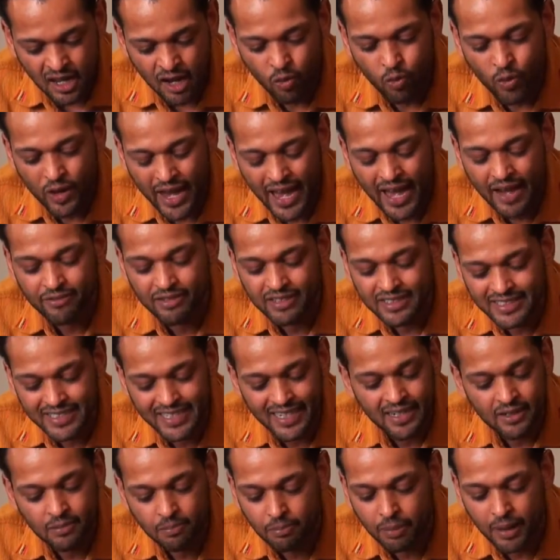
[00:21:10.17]
We have a
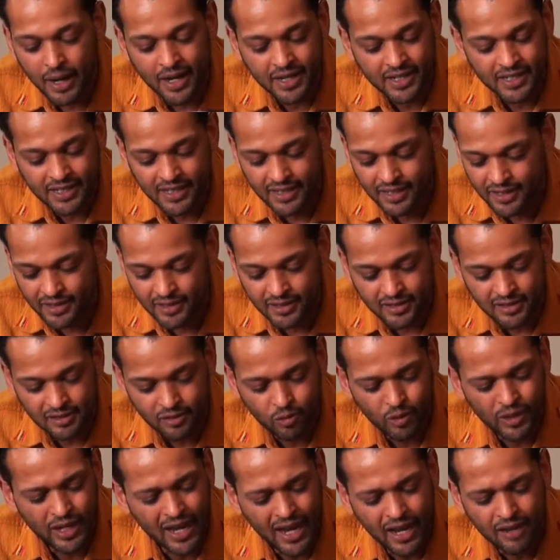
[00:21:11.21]
dead body here.
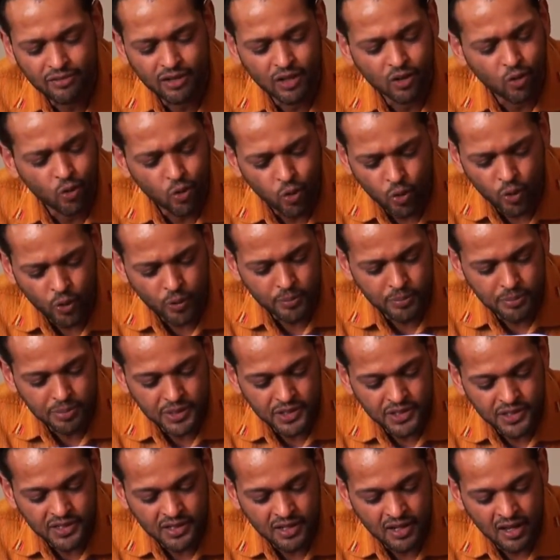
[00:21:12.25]
We have a
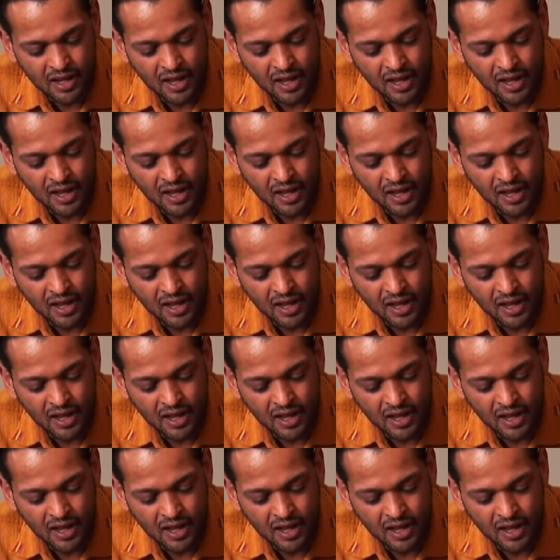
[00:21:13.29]
corpse.